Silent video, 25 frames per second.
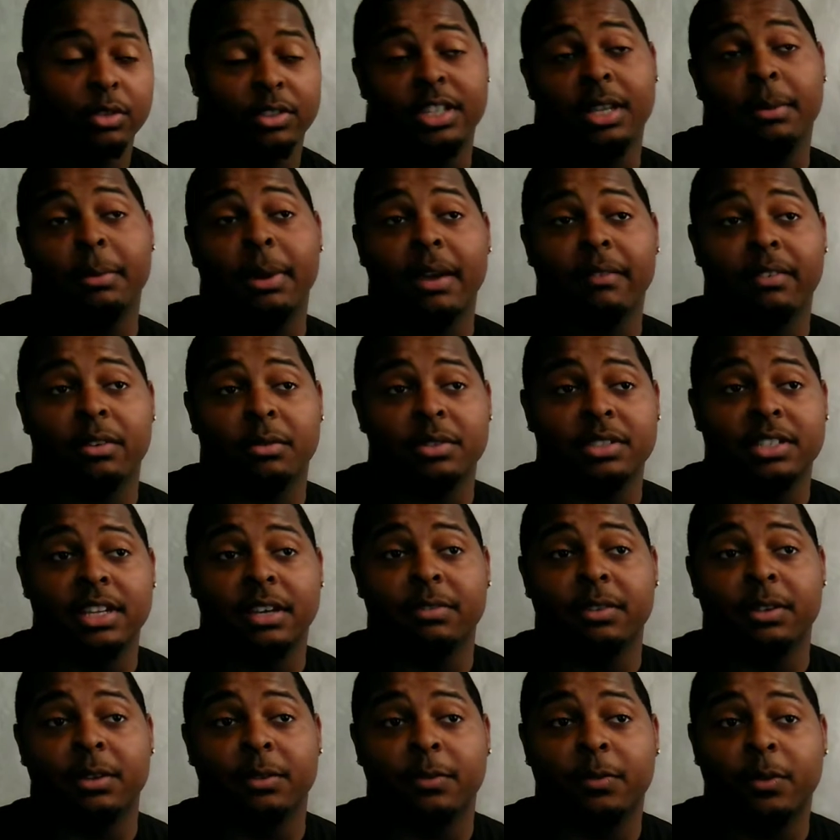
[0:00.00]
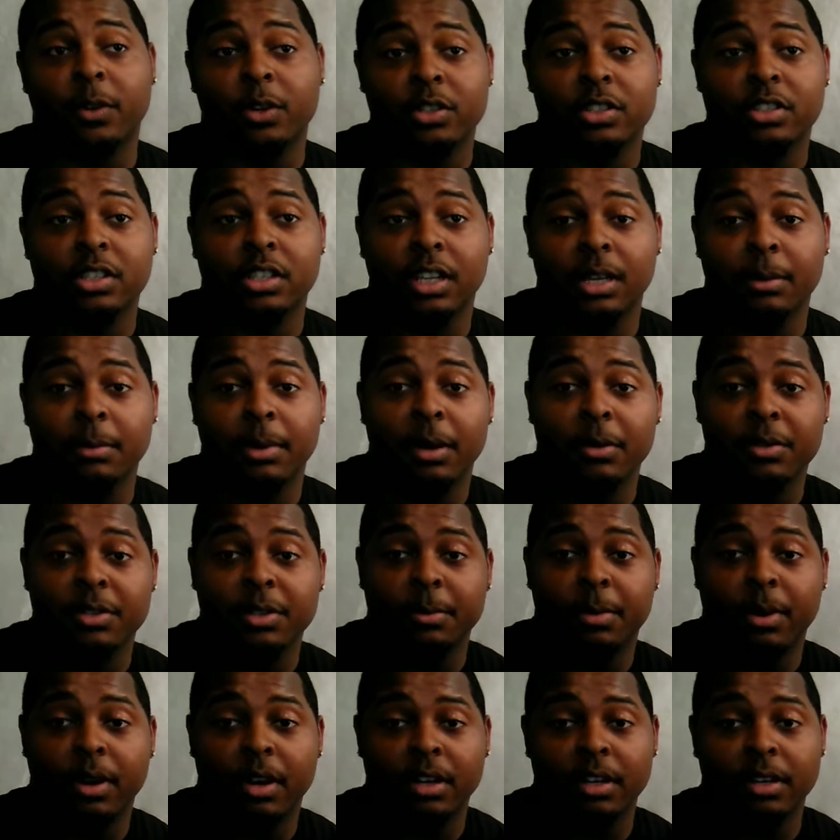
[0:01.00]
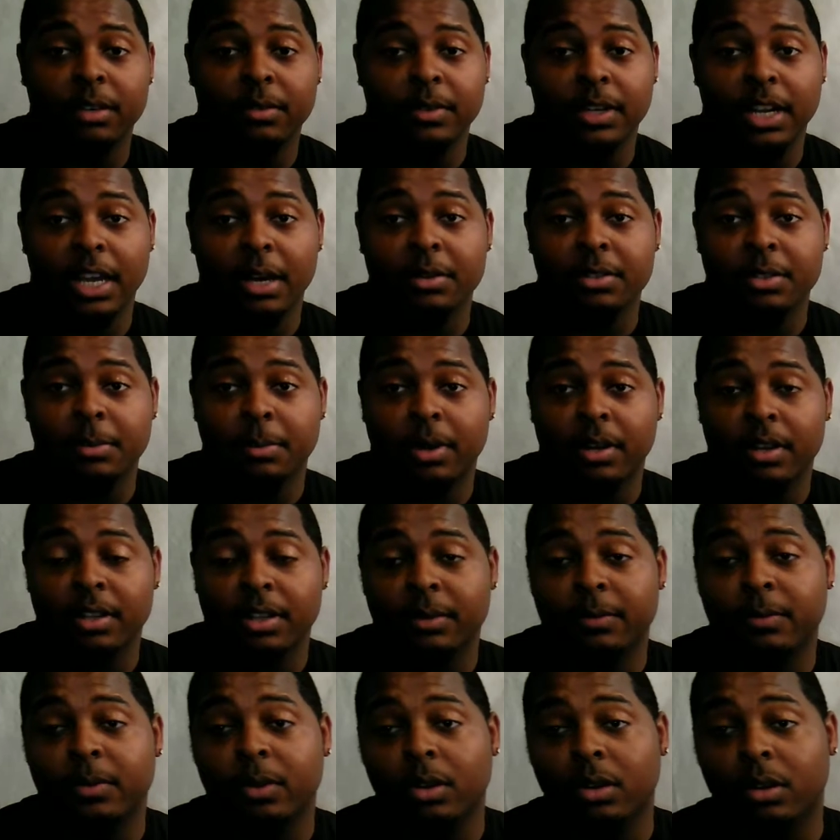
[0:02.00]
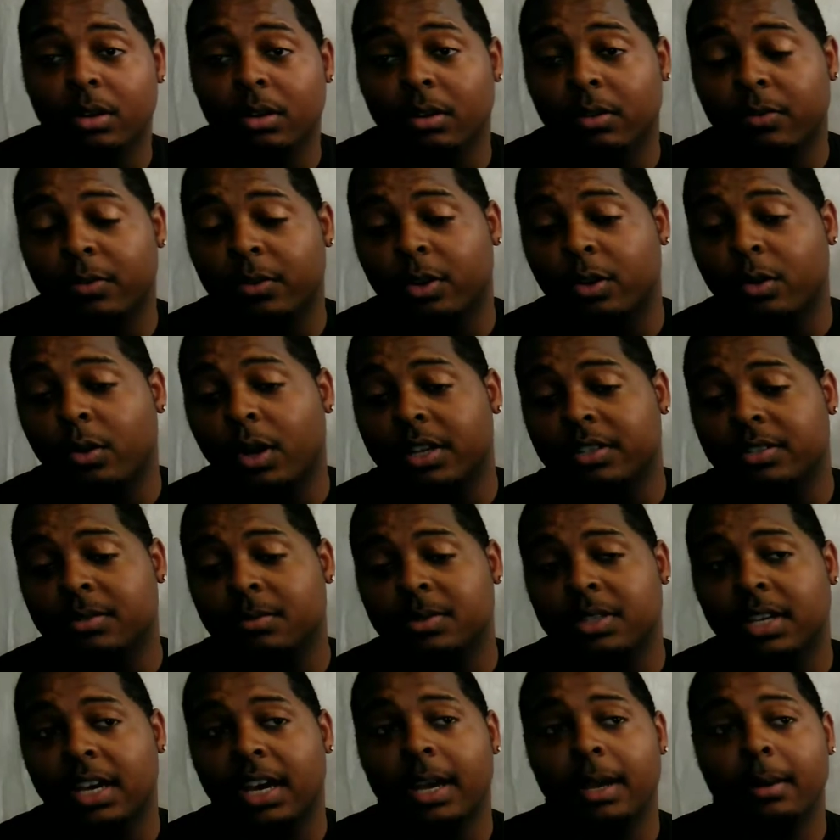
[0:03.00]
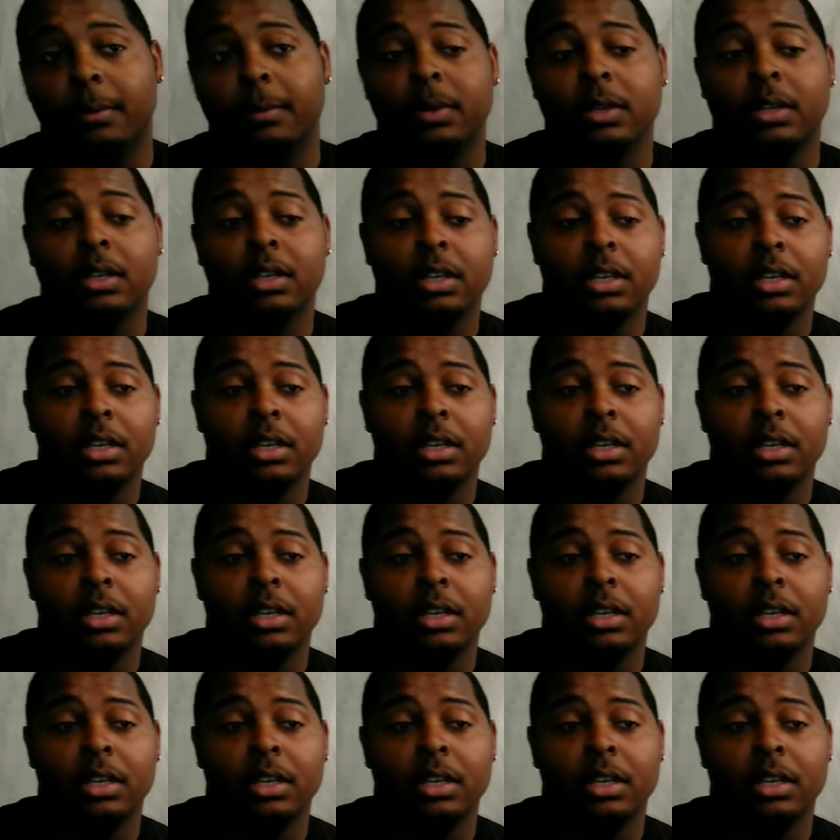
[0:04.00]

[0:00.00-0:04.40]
Team Havoc was definitely the first club I was a part of, and I was a part of them for quite some time.